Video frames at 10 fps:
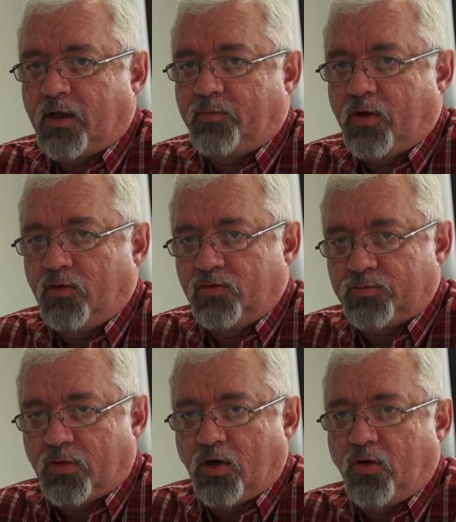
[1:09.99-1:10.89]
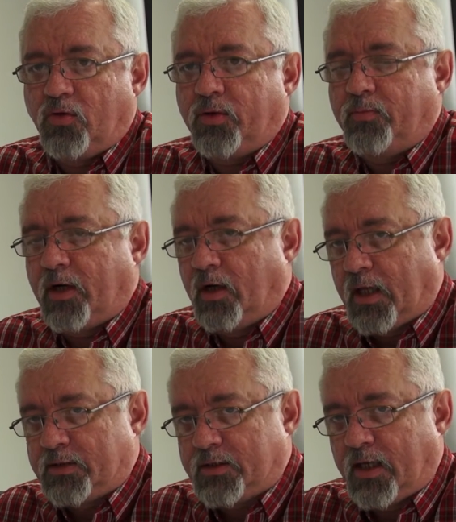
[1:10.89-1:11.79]
A lot of poles broke, and power
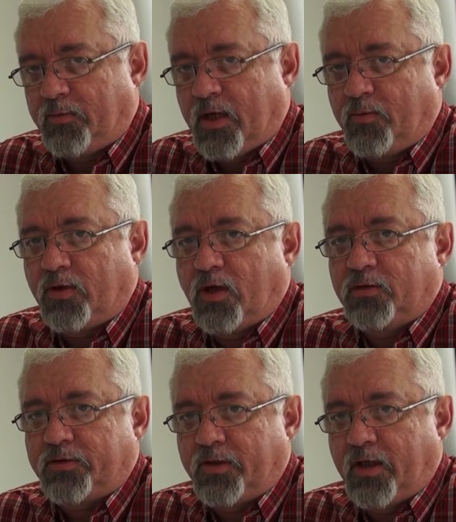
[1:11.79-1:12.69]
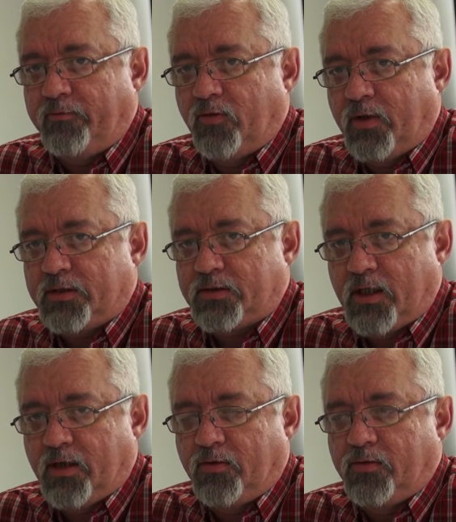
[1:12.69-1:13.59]
lines came down because of the heavy, wet
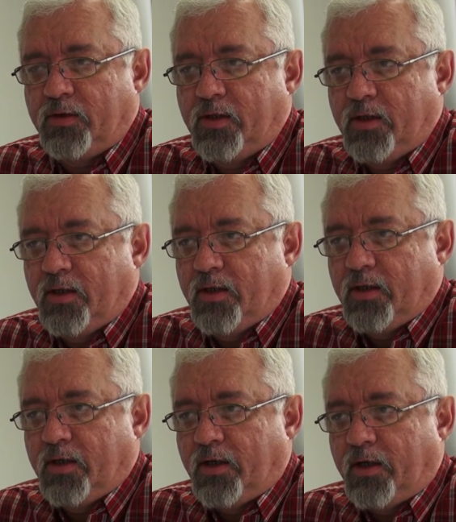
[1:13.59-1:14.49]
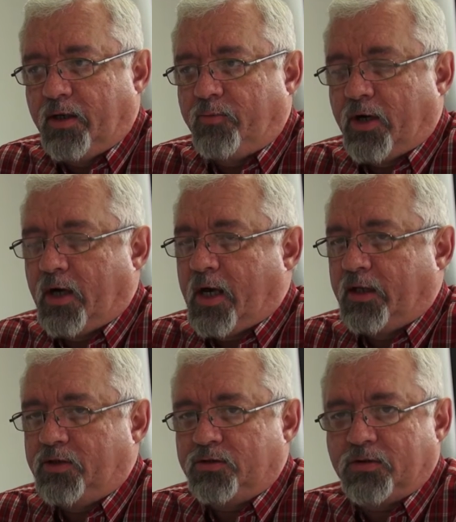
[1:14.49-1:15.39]
snow. Uh, power
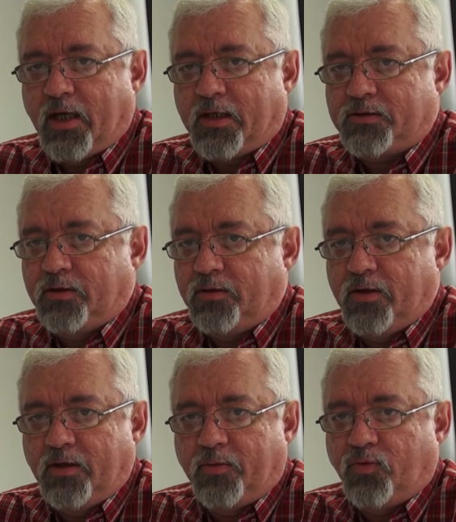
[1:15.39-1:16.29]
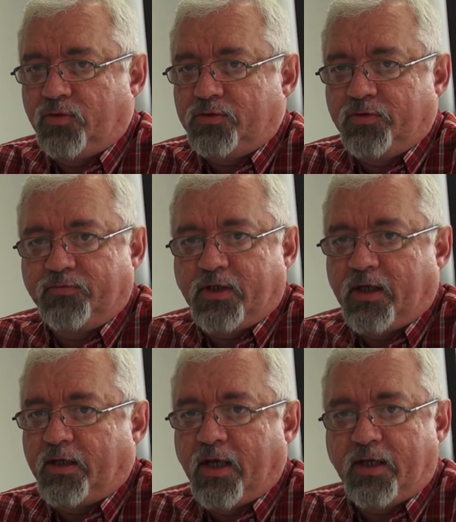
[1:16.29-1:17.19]
outages lasted upwards of
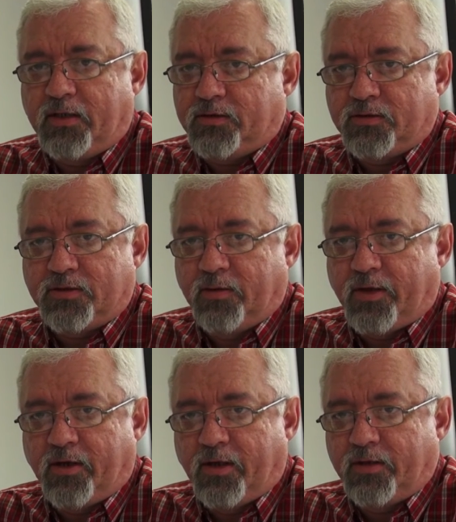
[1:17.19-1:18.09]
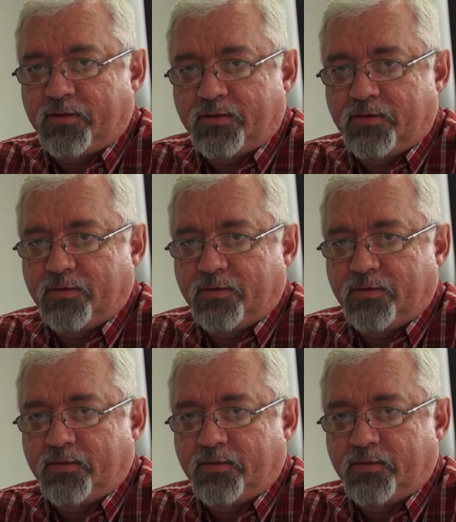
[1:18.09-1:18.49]
10 days in some areas.